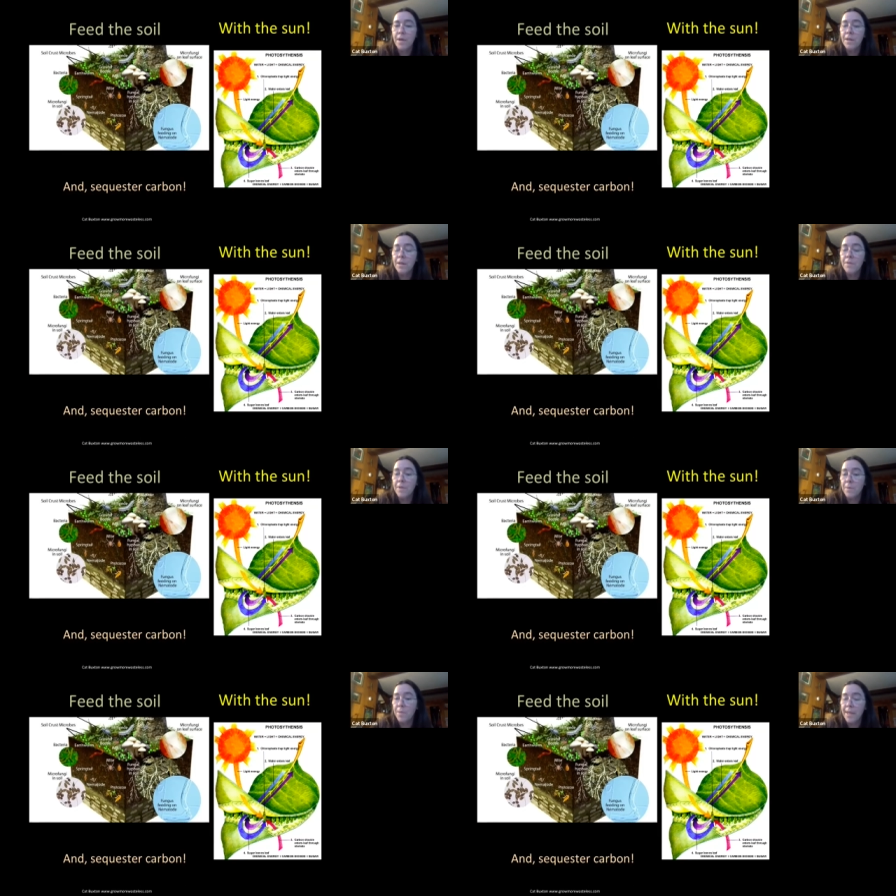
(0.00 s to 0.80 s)

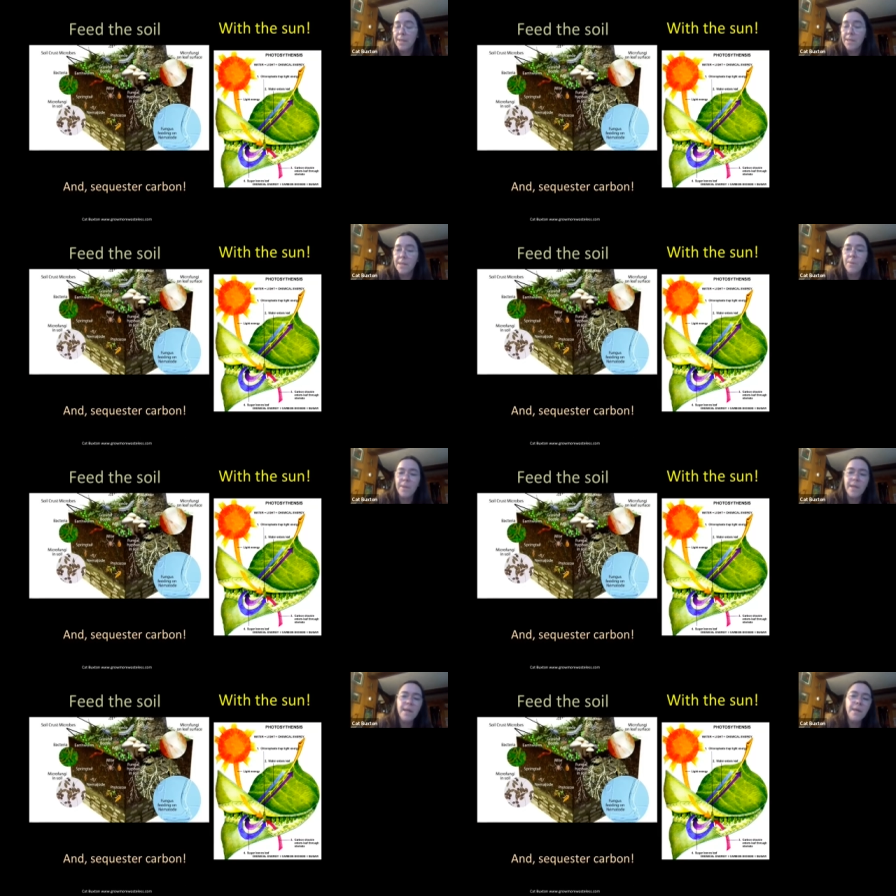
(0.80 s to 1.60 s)
living plants that
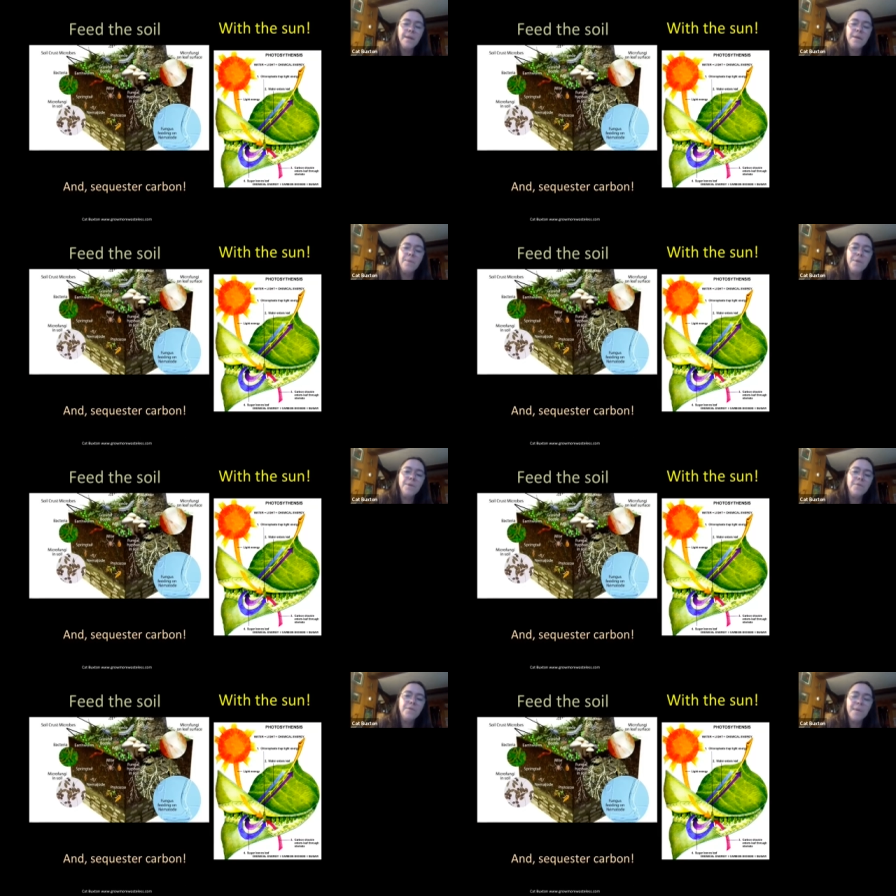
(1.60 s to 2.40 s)
we eat, that we
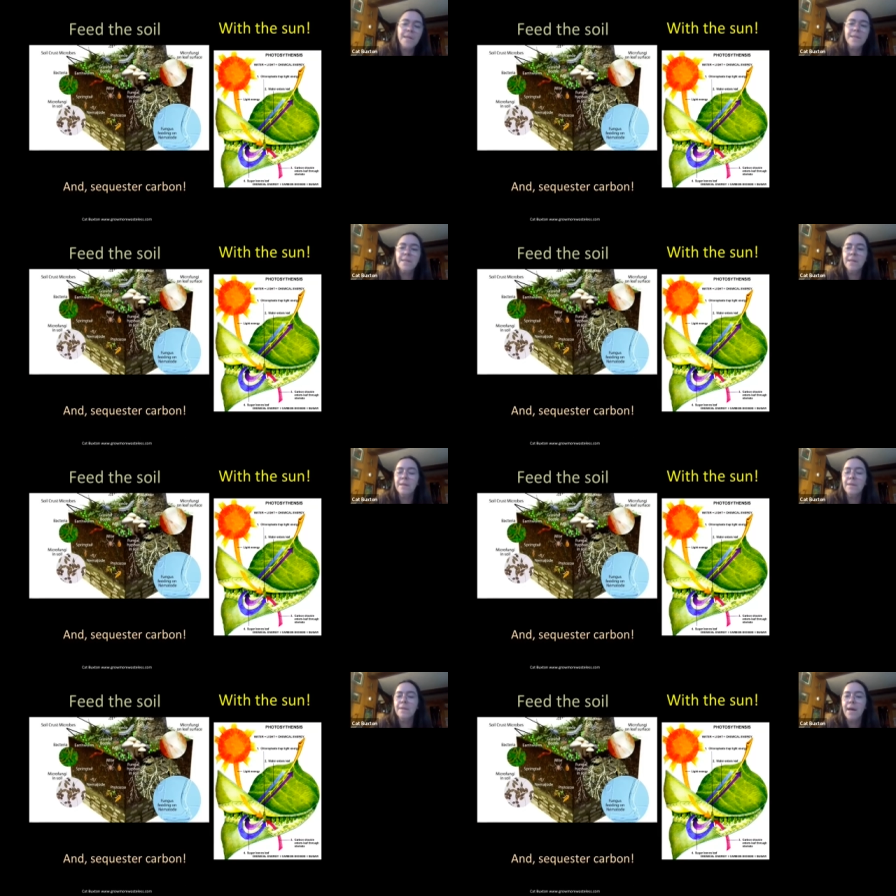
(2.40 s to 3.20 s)
use for
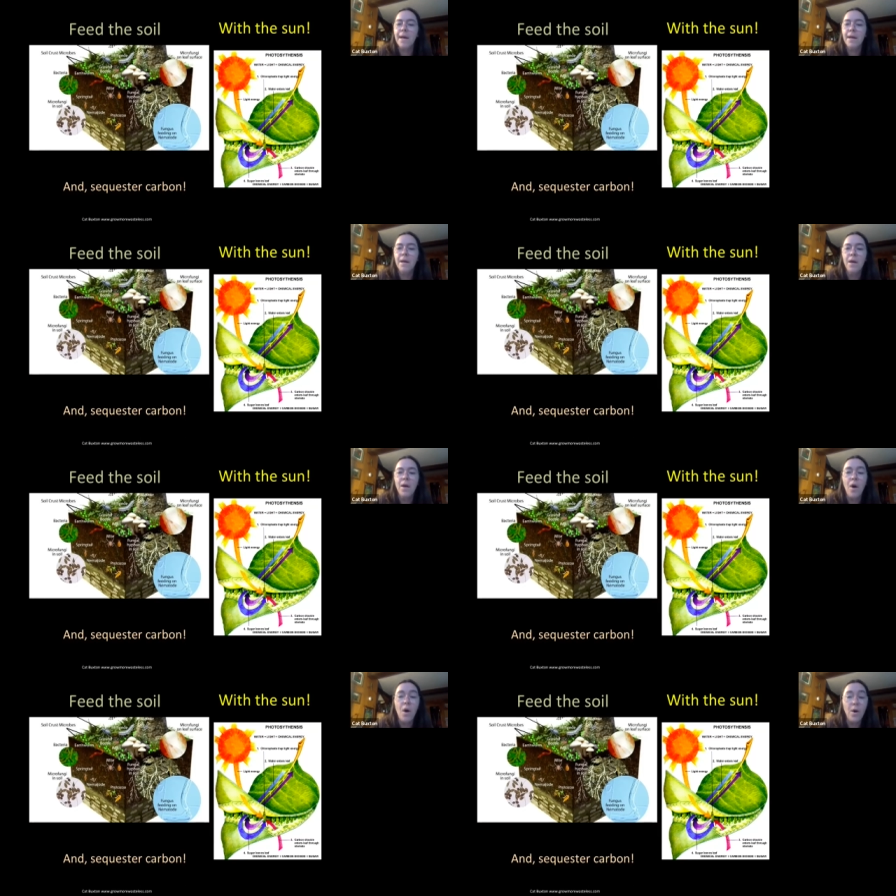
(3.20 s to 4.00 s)
medicine, that
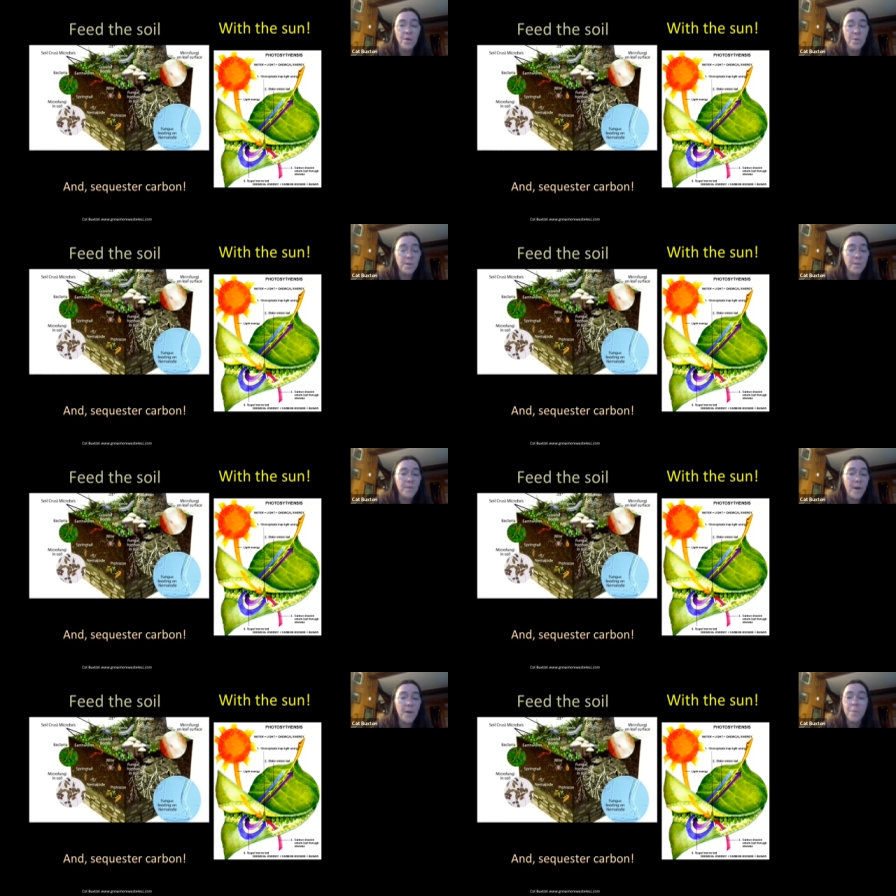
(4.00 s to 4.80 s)
all sorts
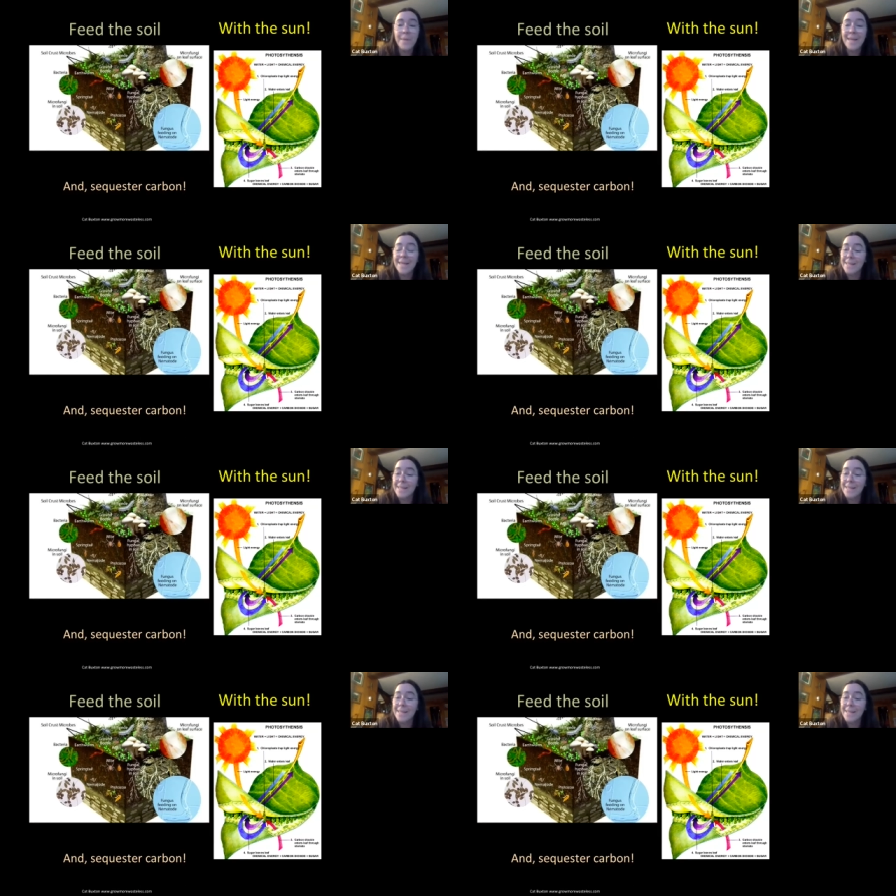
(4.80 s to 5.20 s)
of other beings